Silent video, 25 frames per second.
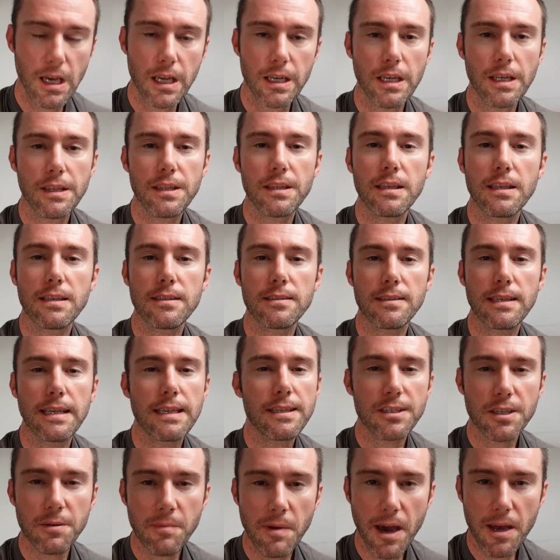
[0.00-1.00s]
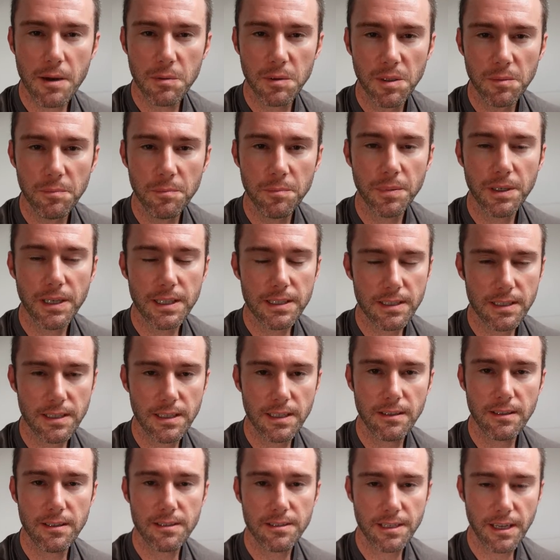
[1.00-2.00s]
Nothing that's insurmountable, but
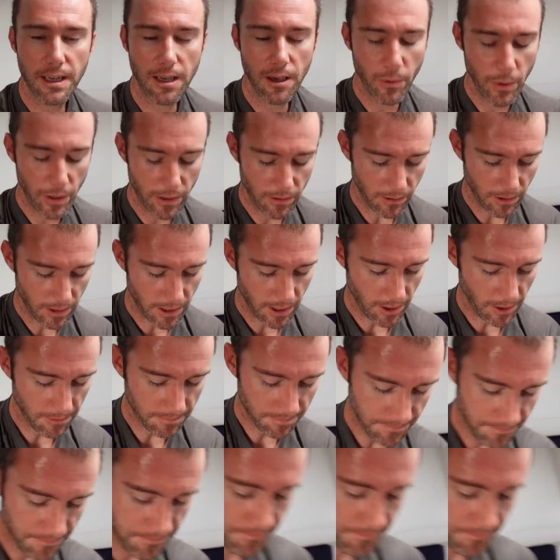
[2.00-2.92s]
let's take a quick look here.